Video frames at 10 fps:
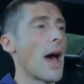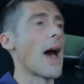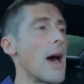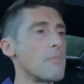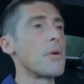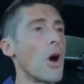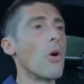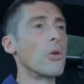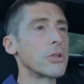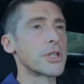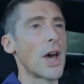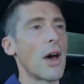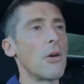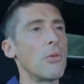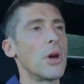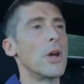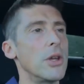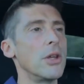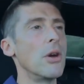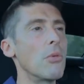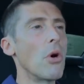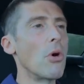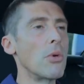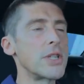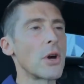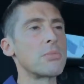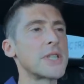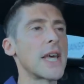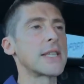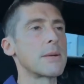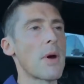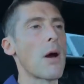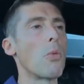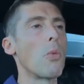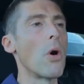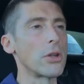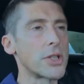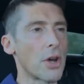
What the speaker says: but also you always obsess about what's